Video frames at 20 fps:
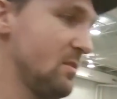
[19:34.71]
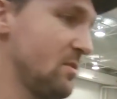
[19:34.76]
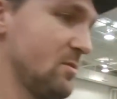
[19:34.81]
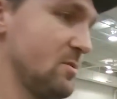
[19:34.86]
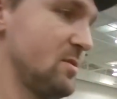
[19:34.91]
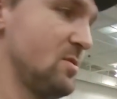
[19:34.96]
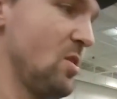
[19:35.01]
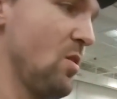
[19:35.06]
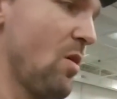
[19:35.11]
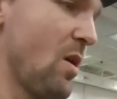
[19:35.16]

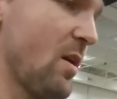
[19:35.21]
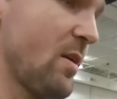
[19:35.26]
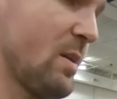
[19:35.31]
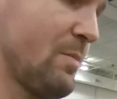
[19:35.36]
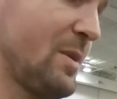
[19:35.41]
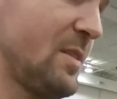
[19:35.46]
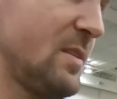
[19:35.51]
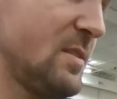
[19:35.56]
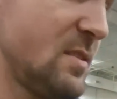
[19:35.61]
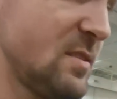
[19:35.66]
there's no
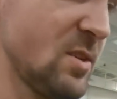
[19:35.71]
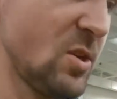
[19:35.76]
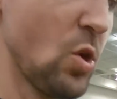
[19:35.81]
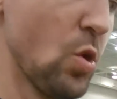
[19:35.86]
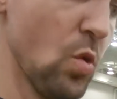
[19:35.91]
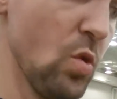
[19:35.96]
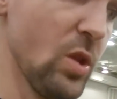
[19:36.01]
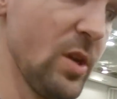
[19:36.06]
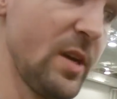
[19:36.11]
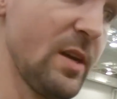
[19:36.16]
argument, this is a
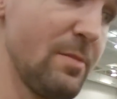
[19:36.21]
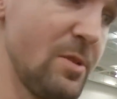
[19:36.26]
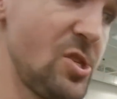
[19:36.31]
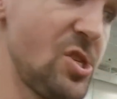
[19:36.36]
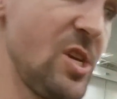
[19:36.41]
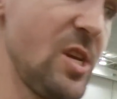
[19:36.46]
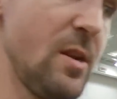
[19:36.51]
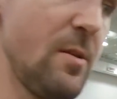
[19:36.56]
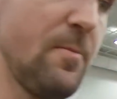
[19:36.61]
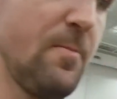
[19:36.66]
cool looking
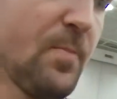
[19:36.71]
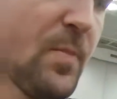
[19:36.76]
machine.